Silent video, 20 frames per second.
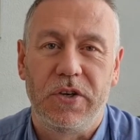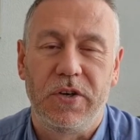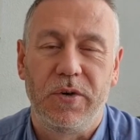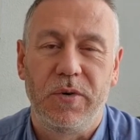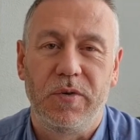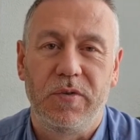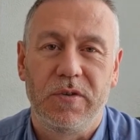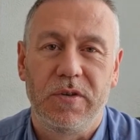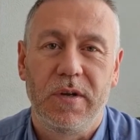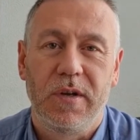
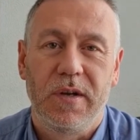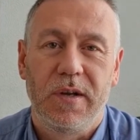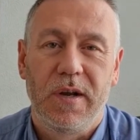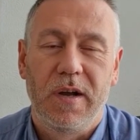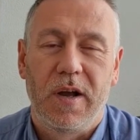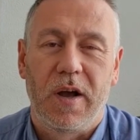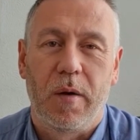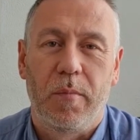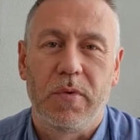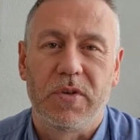to
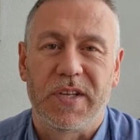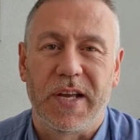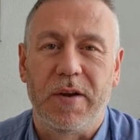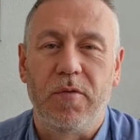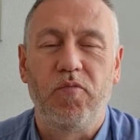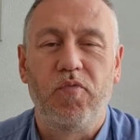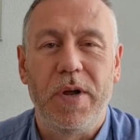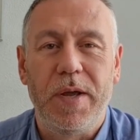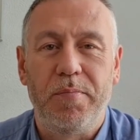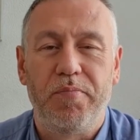almost like
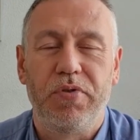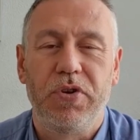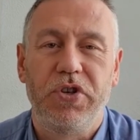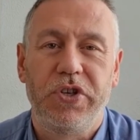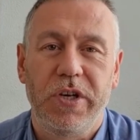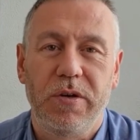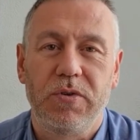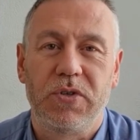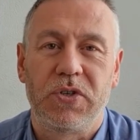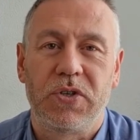
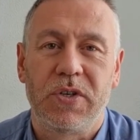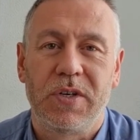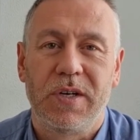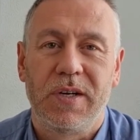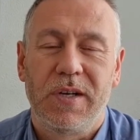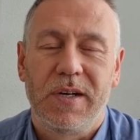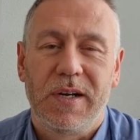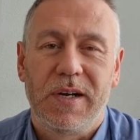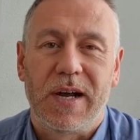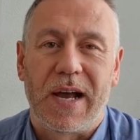reproduce
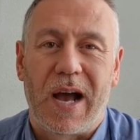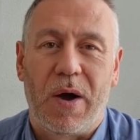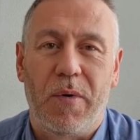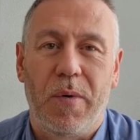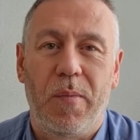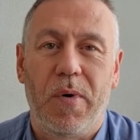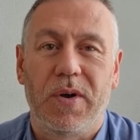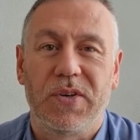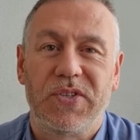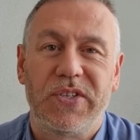how
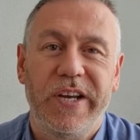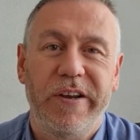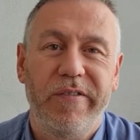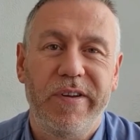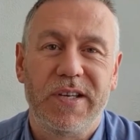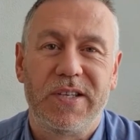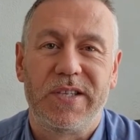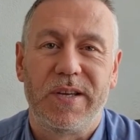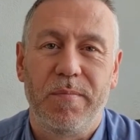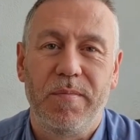a more
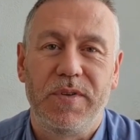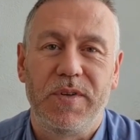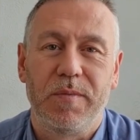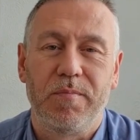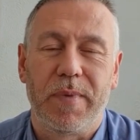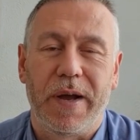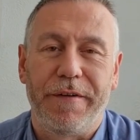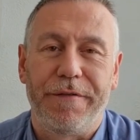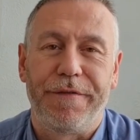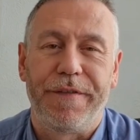serious
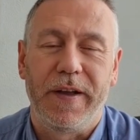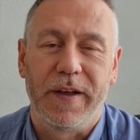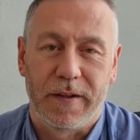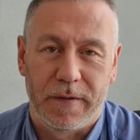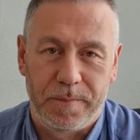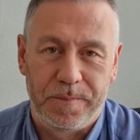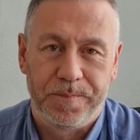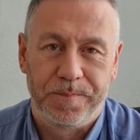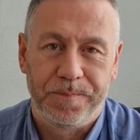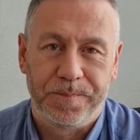symptom might
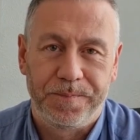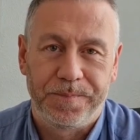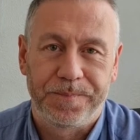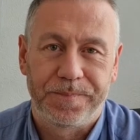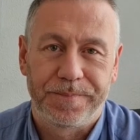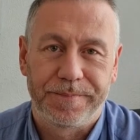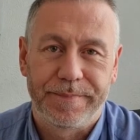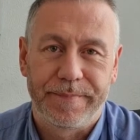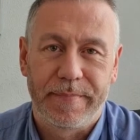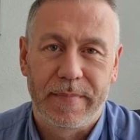feel.
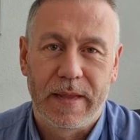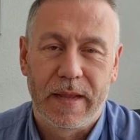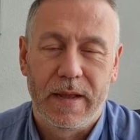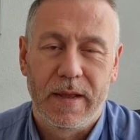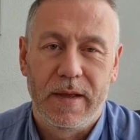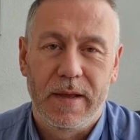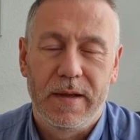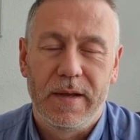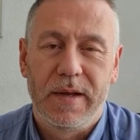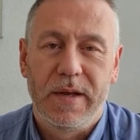
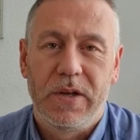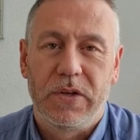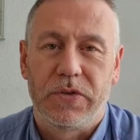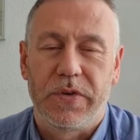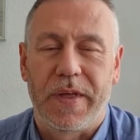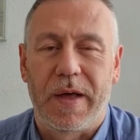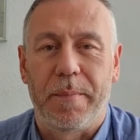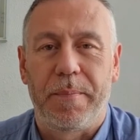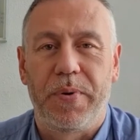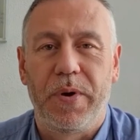
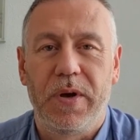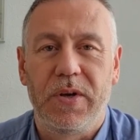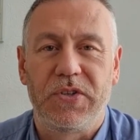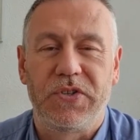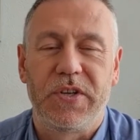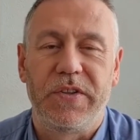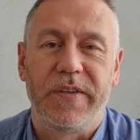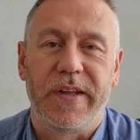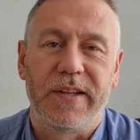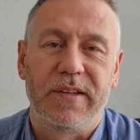So that
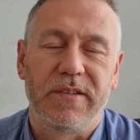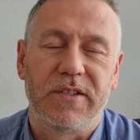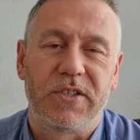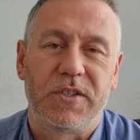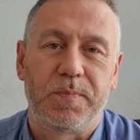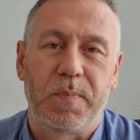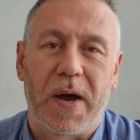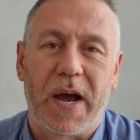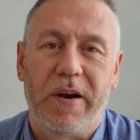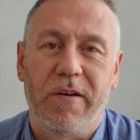person then
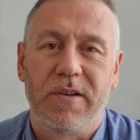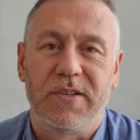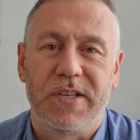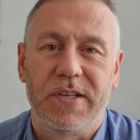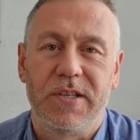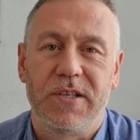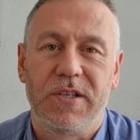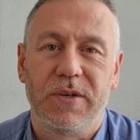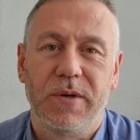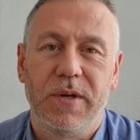spirals
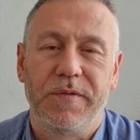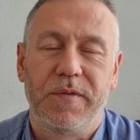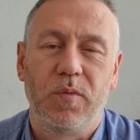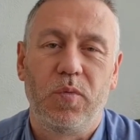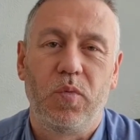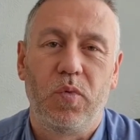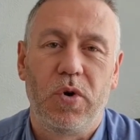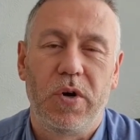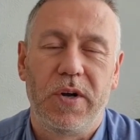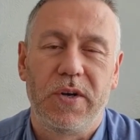into
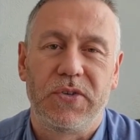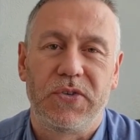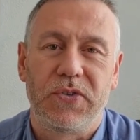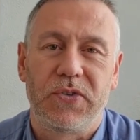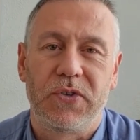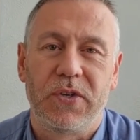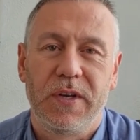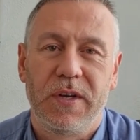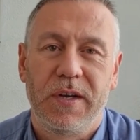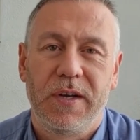even
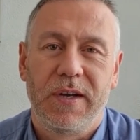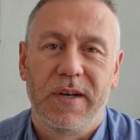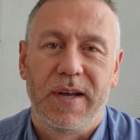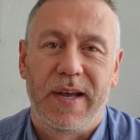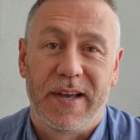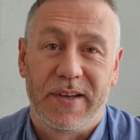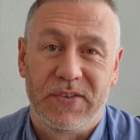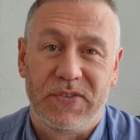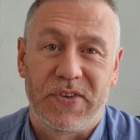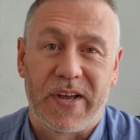worse
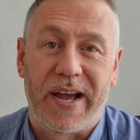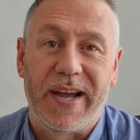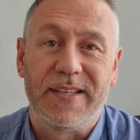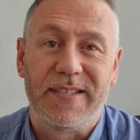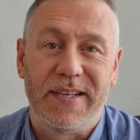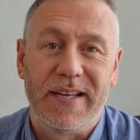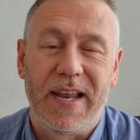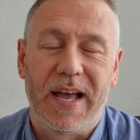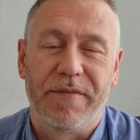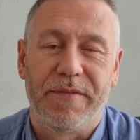
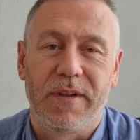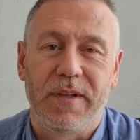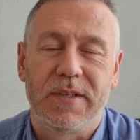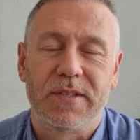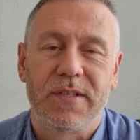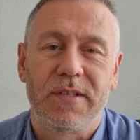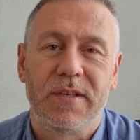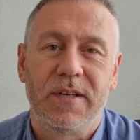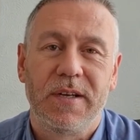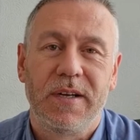anxiety
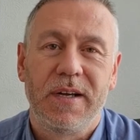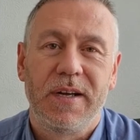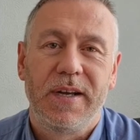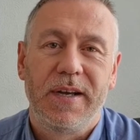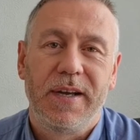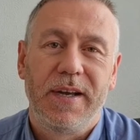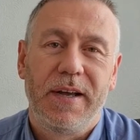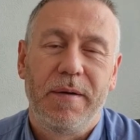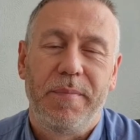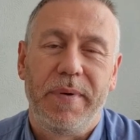levels
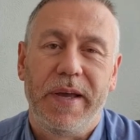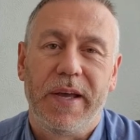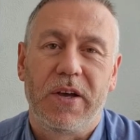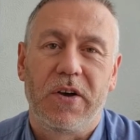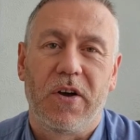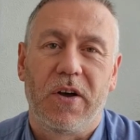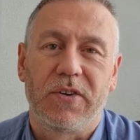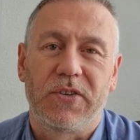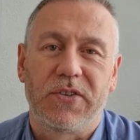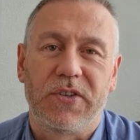
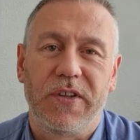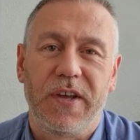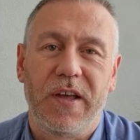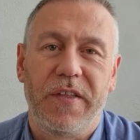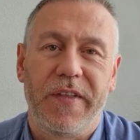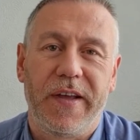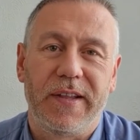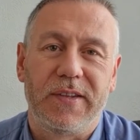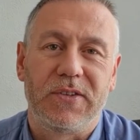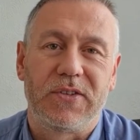because they
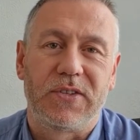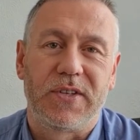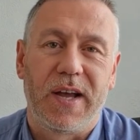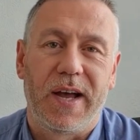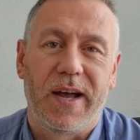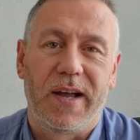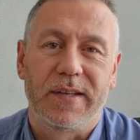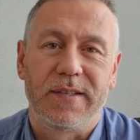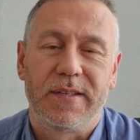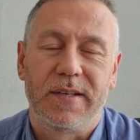then
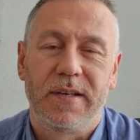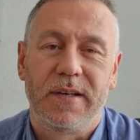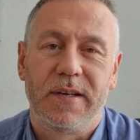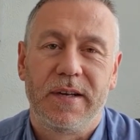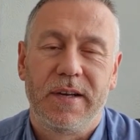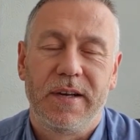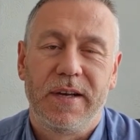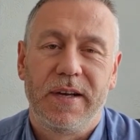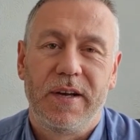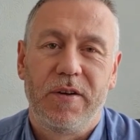start
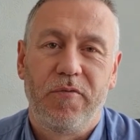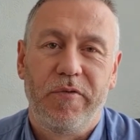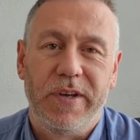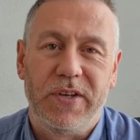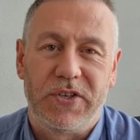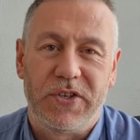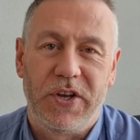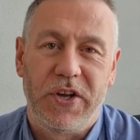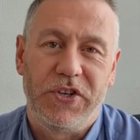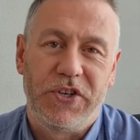
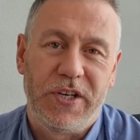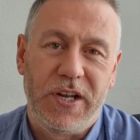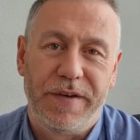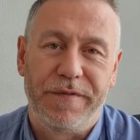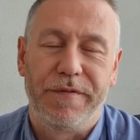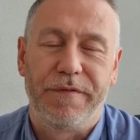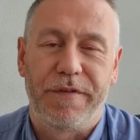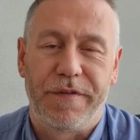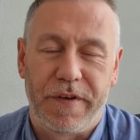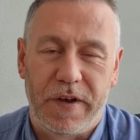researching
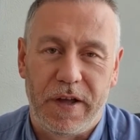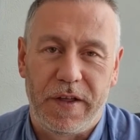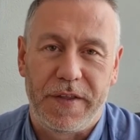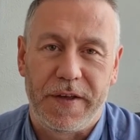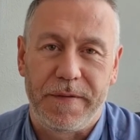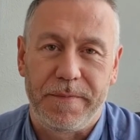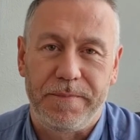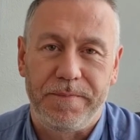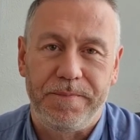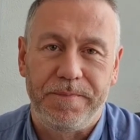even
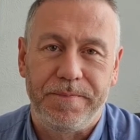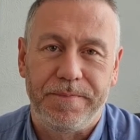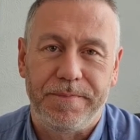further.